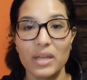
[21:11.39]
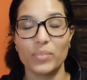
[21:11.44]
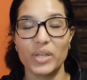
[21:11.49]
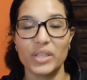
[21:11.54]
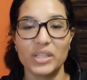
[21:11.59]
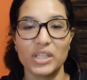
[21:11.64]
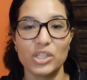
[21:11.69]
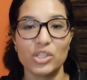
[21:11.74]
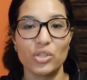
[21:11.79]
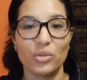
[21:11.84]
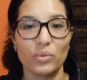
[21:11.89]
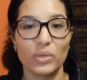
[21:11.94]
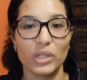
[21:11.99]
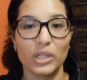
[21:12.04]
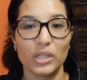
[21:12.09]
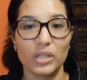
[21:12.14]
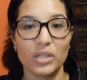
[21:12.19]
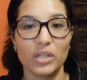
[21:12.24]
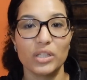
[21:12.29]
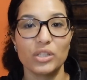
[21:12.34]
But these are
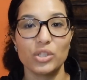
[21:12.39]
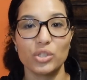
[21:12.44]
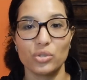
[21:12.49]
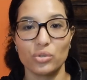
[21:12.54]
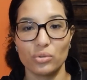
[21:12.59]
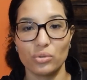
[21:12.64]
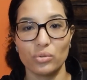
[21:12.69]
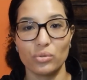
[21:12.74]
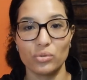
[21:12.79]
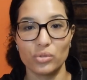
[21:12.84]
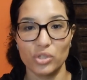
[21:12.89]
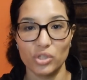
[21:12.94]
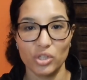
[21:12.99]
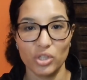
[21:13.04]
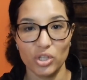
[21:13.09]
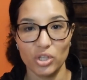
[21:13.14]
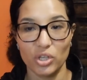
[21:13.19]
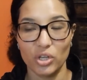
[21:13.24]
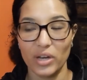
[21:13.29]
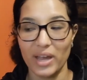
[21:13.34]
really good to
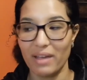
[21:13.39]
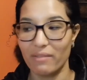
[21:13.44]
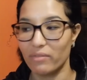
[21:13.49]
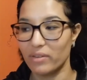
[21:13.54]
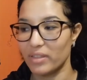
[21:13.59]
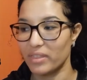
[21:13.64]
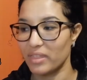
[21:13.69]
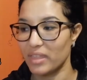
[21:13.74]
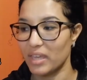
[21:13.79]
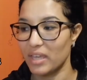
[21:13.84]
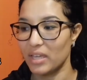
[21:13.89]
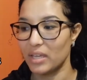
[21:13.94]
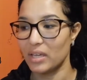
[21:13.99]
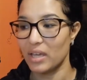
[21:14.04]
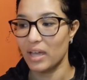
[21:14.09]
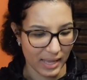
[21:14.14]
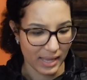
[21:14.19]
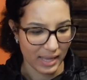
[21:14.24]
secure everything,